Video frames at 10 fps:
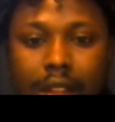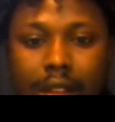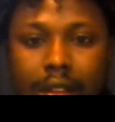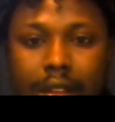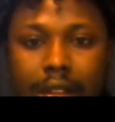
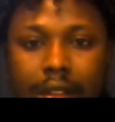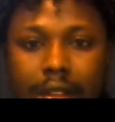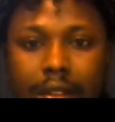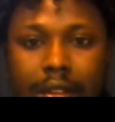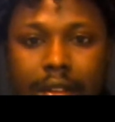
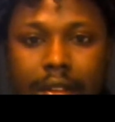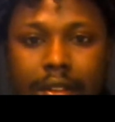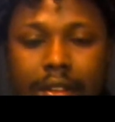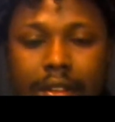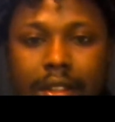
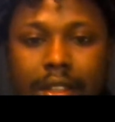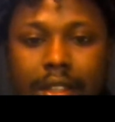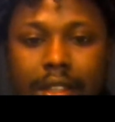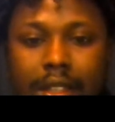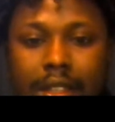
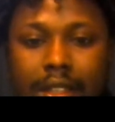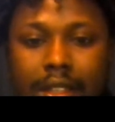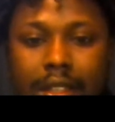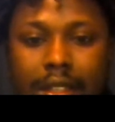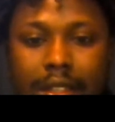
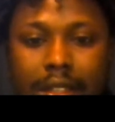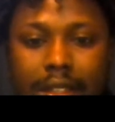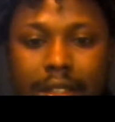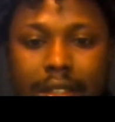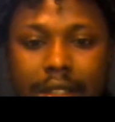
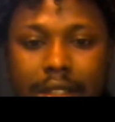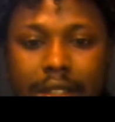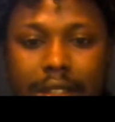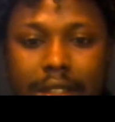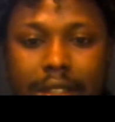
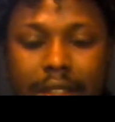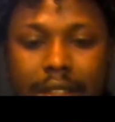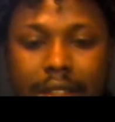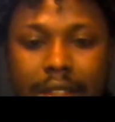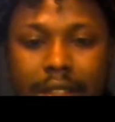
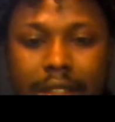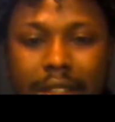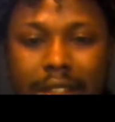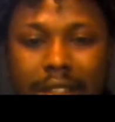No words are spoken by the person on screen.